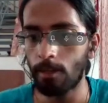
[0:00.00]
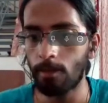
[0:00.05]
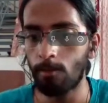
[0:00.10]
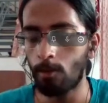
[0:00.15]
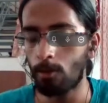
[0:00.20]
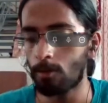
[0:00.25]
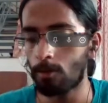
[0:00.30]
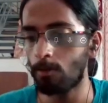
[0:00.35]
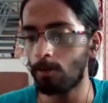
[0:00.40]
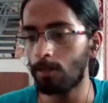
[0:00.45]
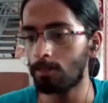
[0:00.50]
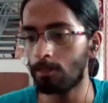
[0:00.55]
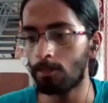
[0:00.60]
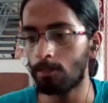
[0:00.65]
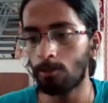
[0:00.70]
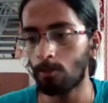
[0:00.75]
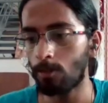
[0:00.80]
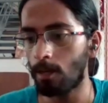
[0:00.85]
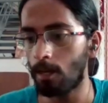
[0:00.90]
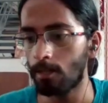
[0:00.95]
any more
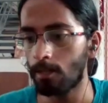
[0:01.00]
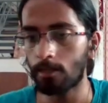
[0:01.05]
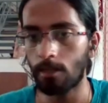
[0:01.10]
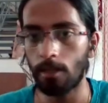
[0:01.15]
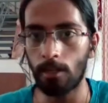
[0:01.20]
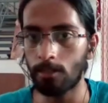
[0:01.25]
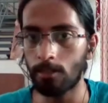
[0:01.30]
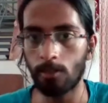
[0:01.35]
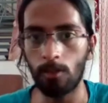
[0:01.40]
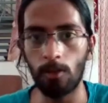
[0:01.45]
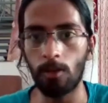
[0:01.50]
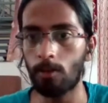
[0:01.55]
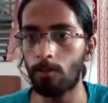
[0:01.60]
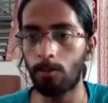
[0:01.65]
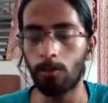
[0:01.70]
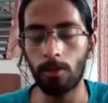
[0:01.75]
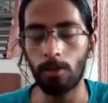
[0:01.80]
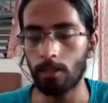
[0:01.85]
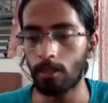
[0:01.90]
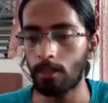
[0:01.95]
questions, you can ask us or
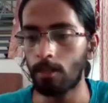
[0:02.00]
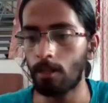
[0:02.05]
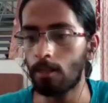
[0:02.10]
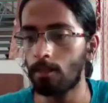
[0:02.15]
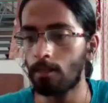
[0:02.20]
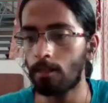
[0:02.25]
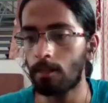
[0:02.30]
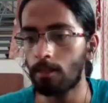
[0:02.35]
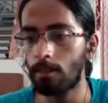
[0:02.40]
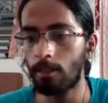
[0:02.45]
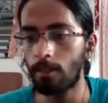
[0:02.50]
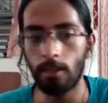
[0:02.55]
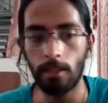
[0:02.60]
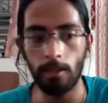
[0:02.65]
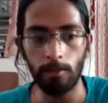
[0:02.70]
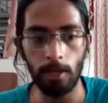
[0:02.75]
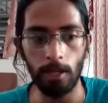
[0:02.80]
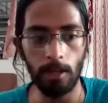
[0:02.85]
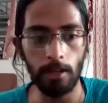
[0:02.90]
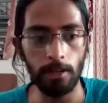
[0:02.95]
Puneet and Nandan at
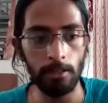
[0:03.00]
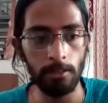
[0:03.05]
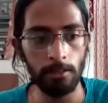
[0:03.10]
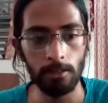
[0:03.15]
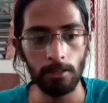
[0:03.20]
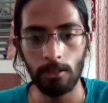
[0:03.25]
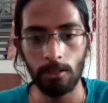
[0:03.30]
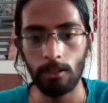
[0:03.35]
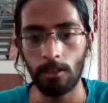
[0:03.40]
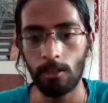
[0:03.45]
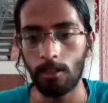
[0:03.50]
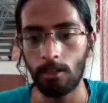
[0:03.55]
their email IDs.